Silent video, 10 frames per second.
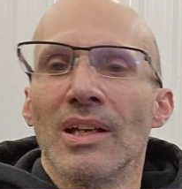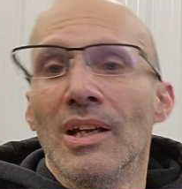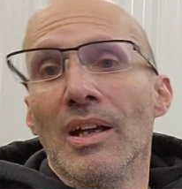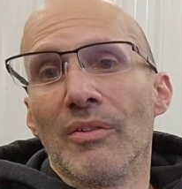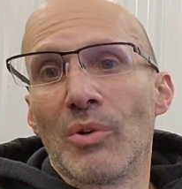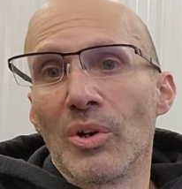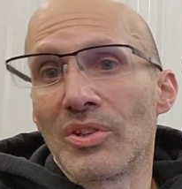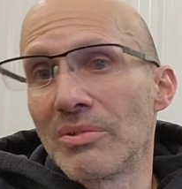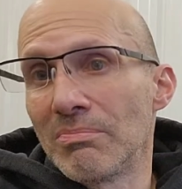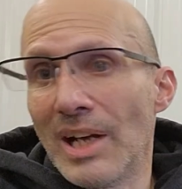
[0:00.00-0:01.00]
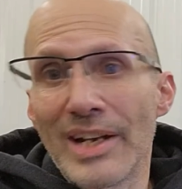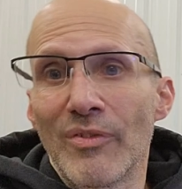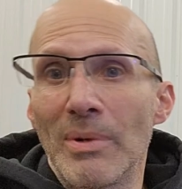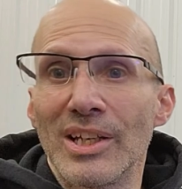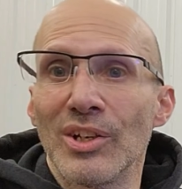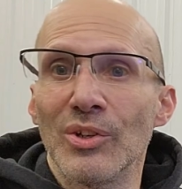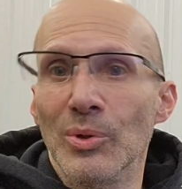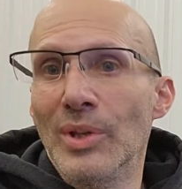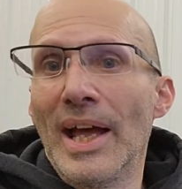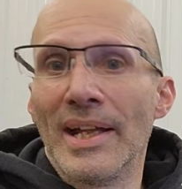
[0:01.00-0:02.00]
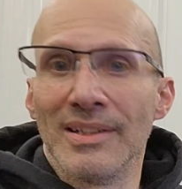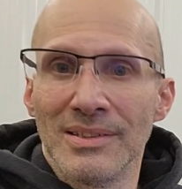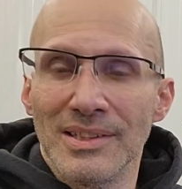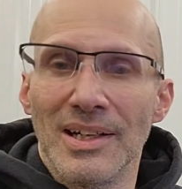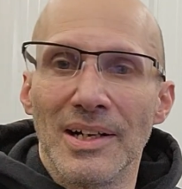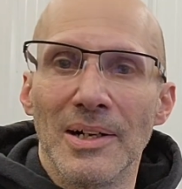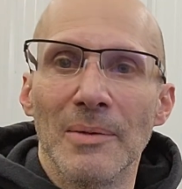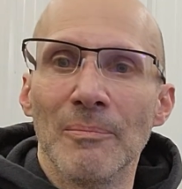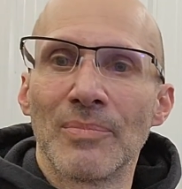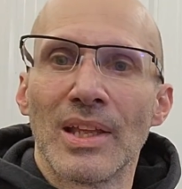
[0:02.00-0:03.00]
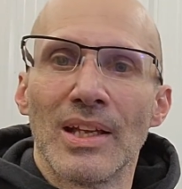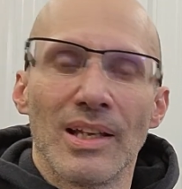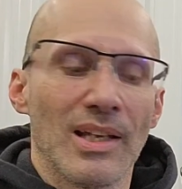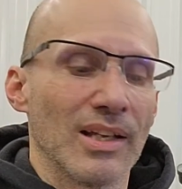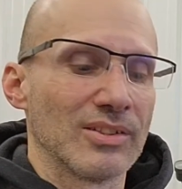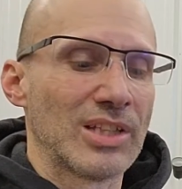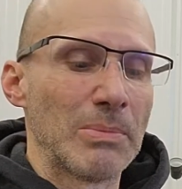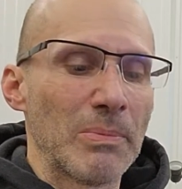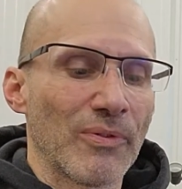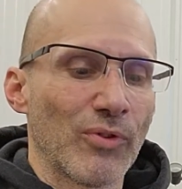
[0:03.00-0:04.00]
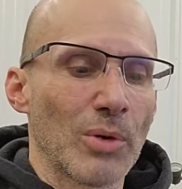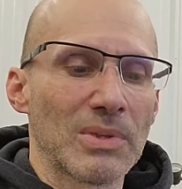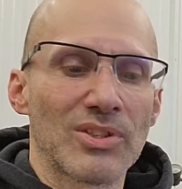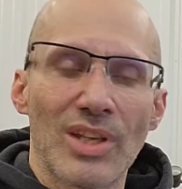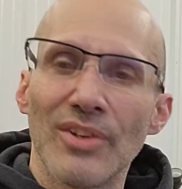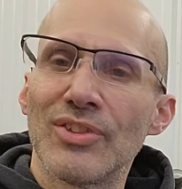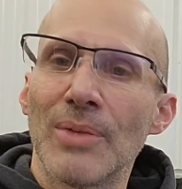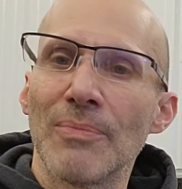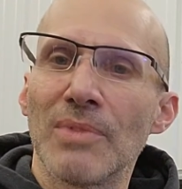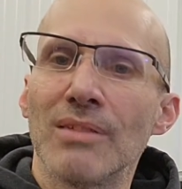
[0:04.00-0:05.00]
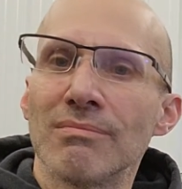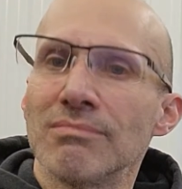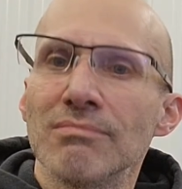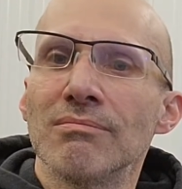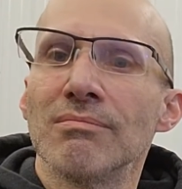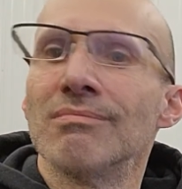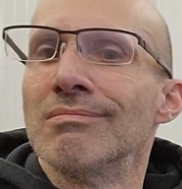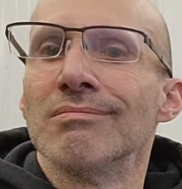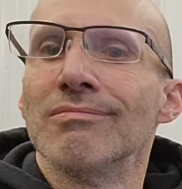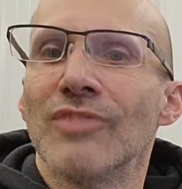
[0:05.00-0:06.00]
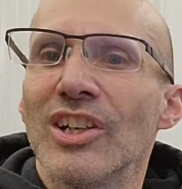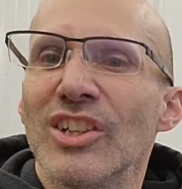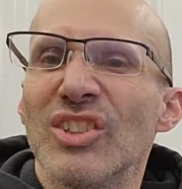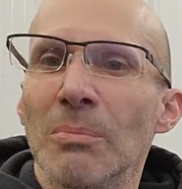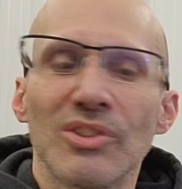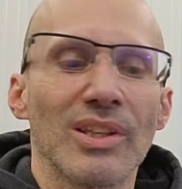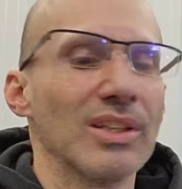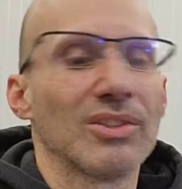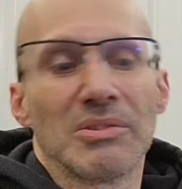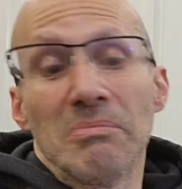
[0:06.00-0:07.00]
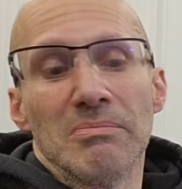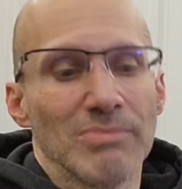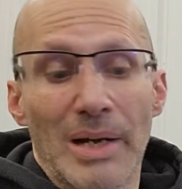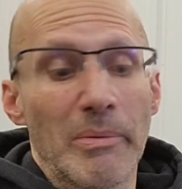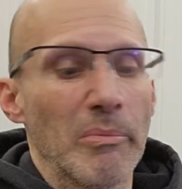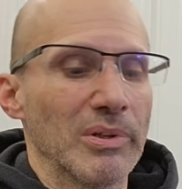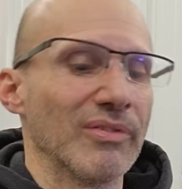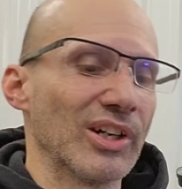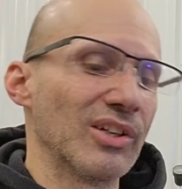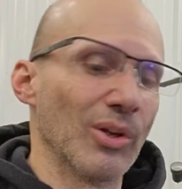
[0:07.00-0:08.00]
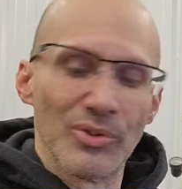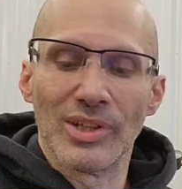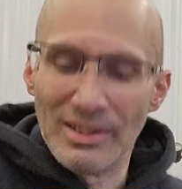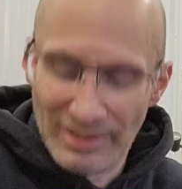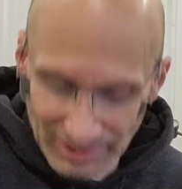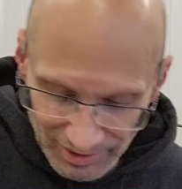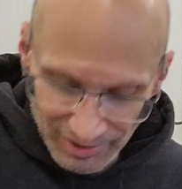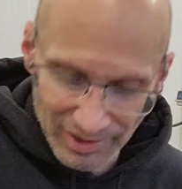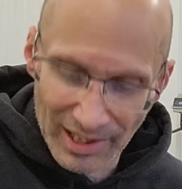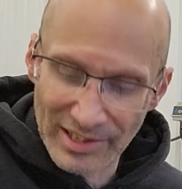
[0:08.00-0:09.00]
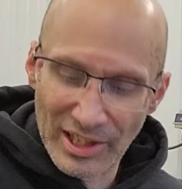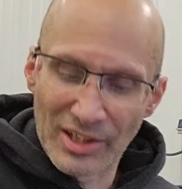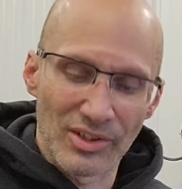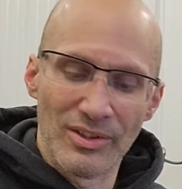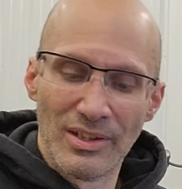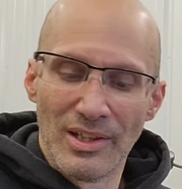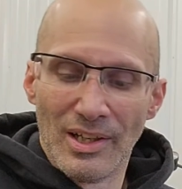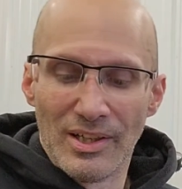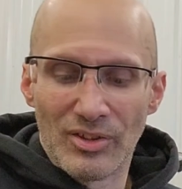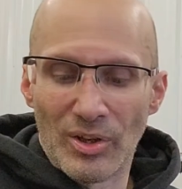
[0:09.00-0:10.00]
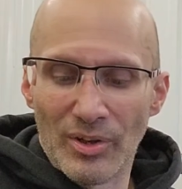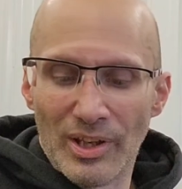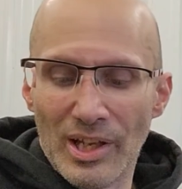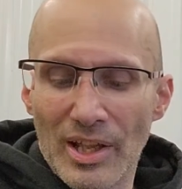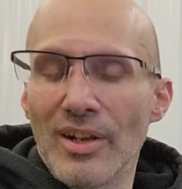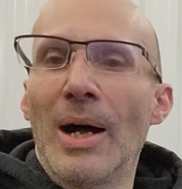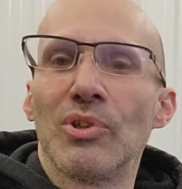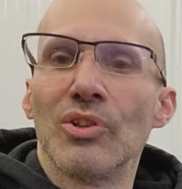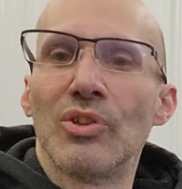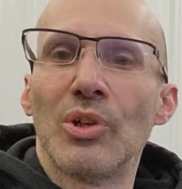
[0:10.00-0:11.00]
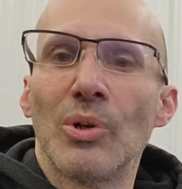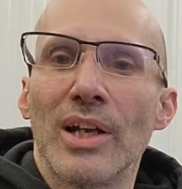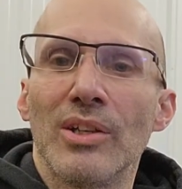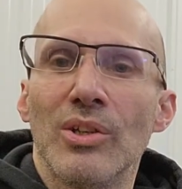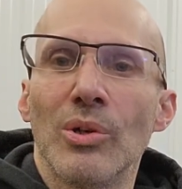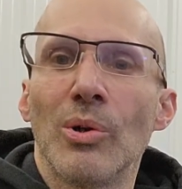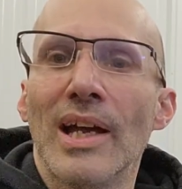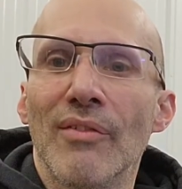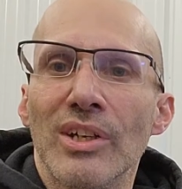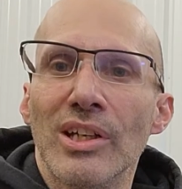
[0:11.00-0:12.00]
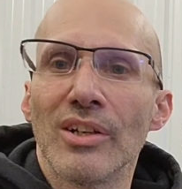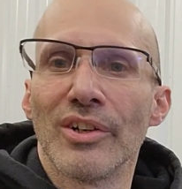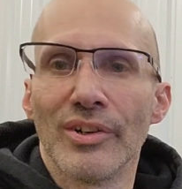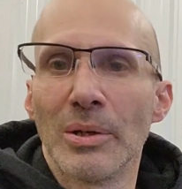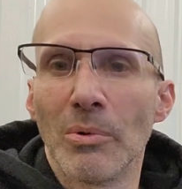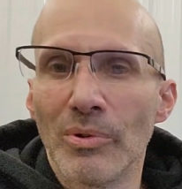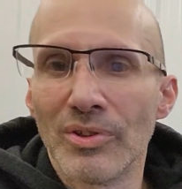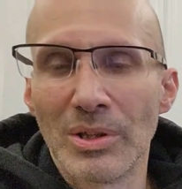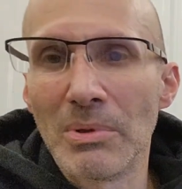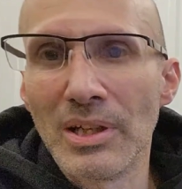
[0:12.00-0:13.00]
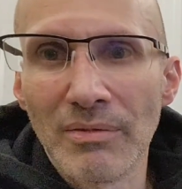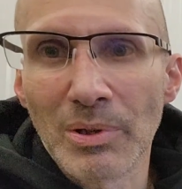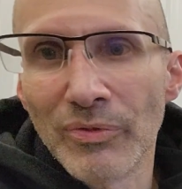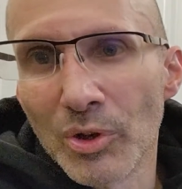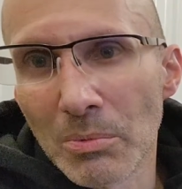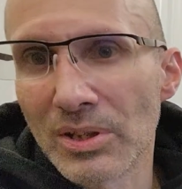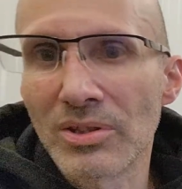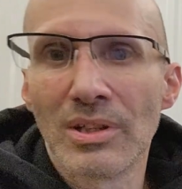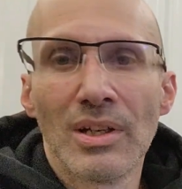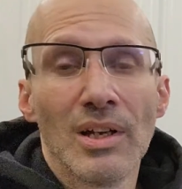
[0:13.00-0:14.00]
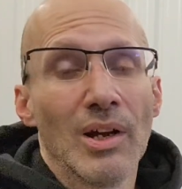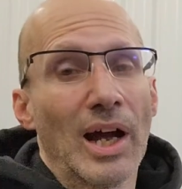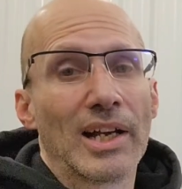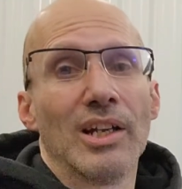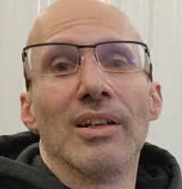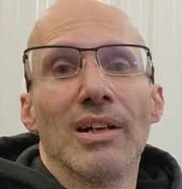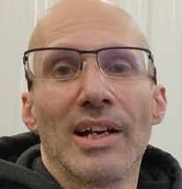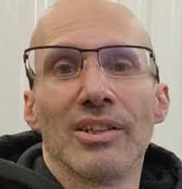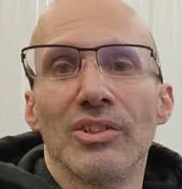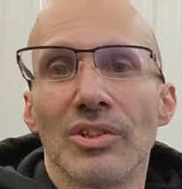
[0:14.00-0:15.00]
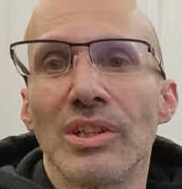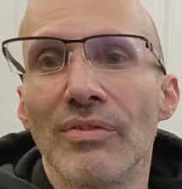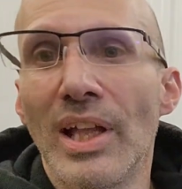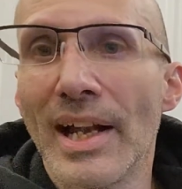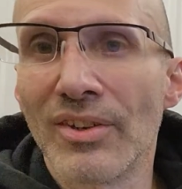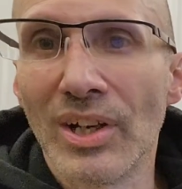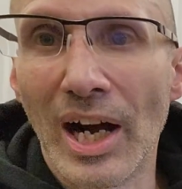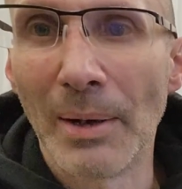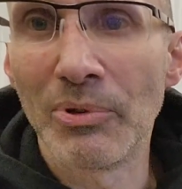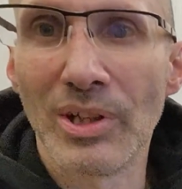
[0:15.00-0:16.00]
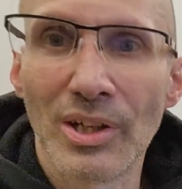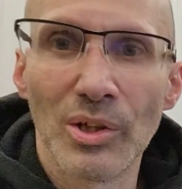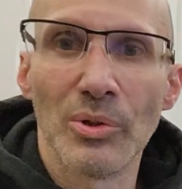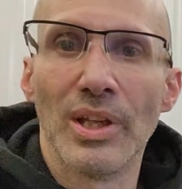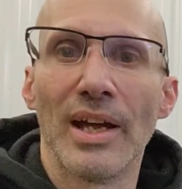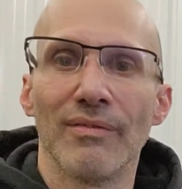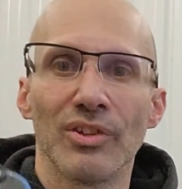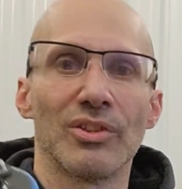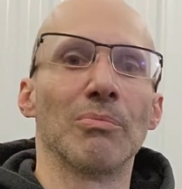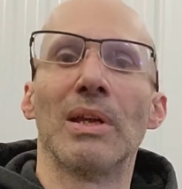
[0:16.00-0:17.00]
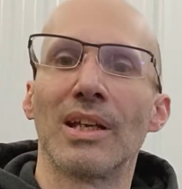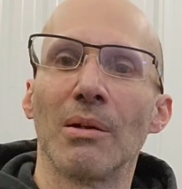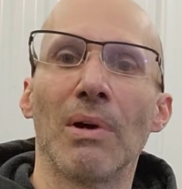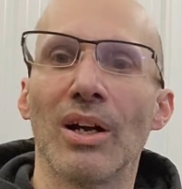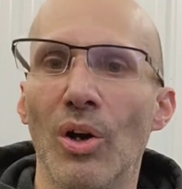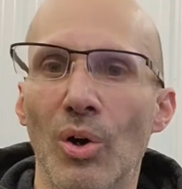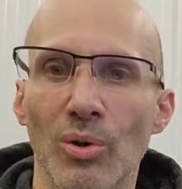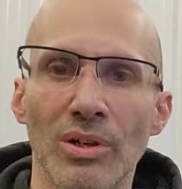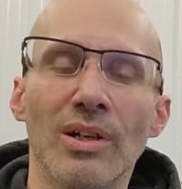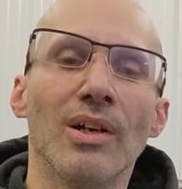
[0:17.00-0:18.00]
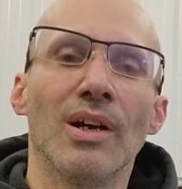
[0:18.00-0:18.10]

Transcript: of course, not everybody can do that. Um, CB Performance sells something very similar to this, probably very close, uh, identical. So the other option too, I do have a dealer agreement with CB Performance. I could I could just give that as an option, include that versus making my own.